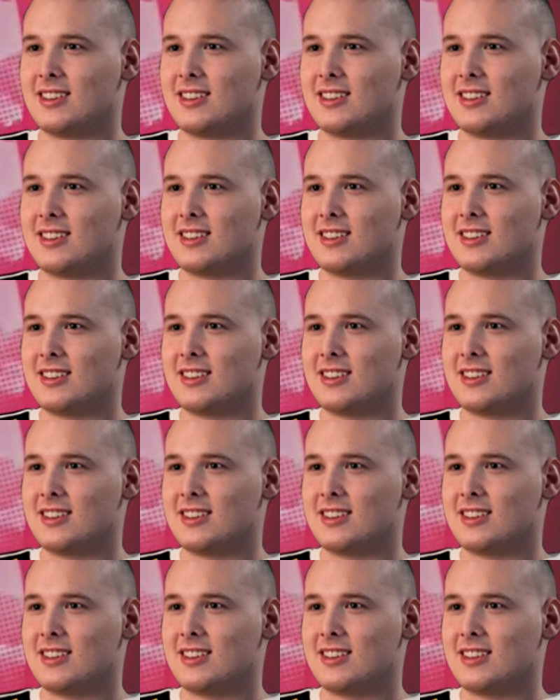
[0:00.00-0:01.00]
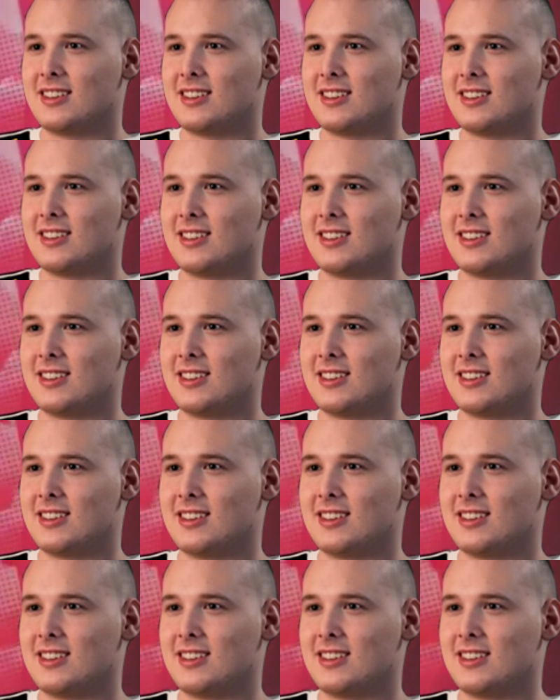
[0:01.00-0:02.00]

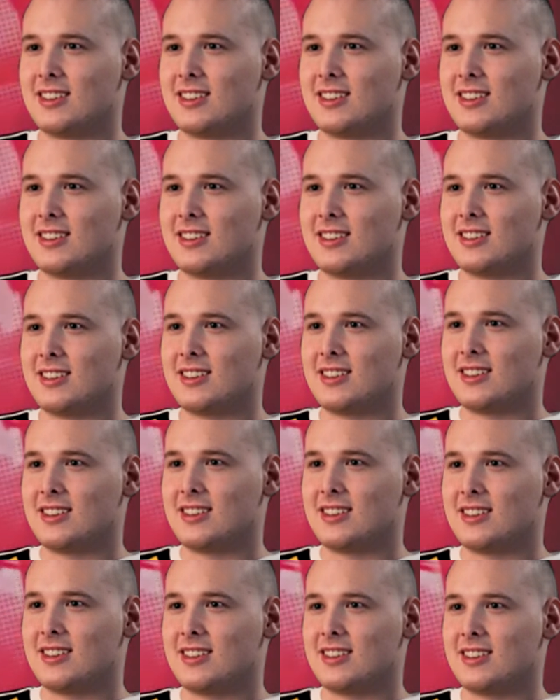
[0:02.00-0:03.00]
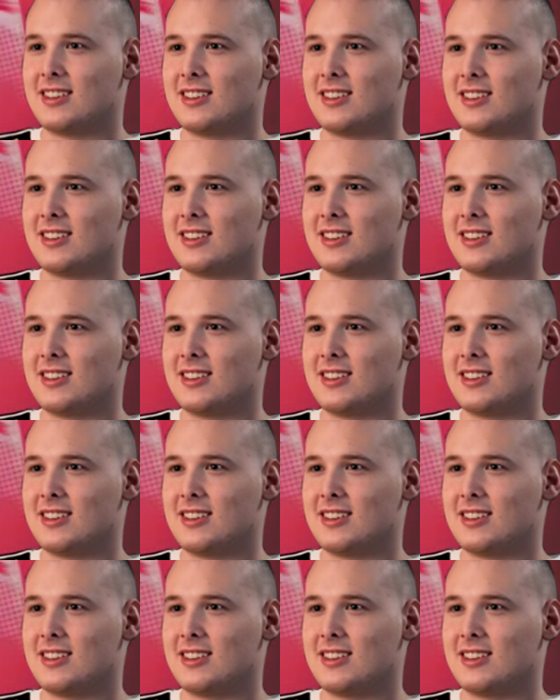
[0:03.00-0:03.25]
This person isn't speaking.